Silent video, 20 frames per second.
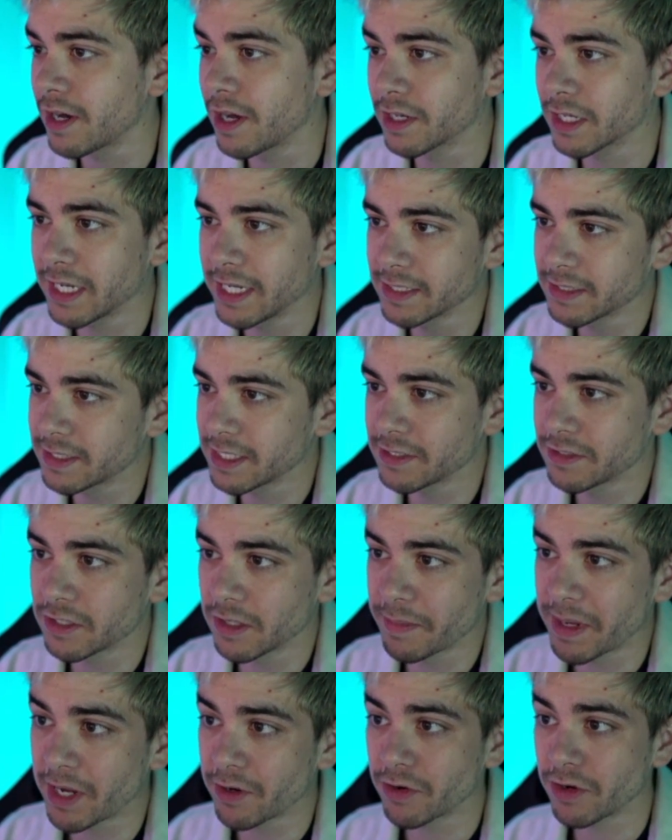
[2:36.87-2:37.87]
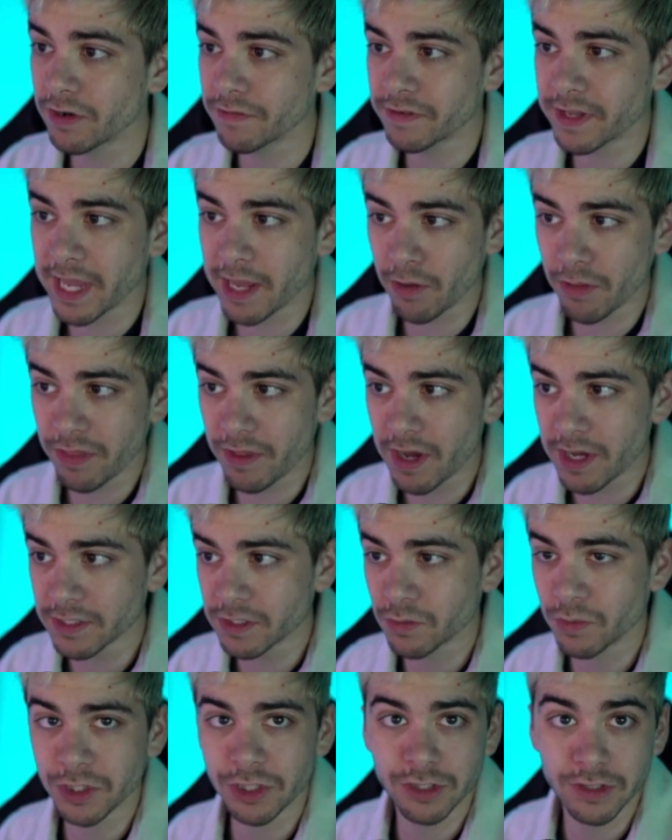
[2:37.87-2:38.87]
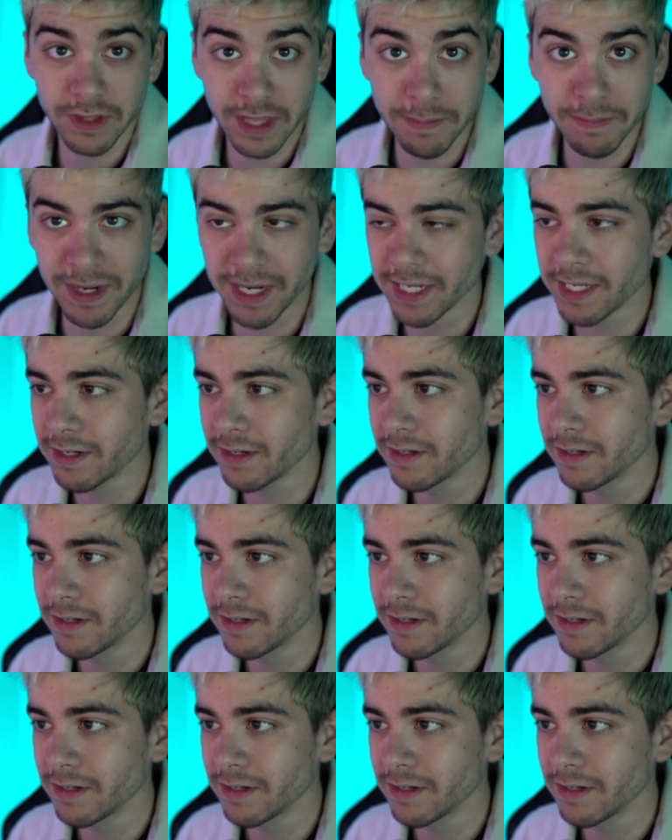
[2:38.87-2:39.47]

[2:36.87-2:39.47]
Unless they somehow nerf Kael'thas, which they might,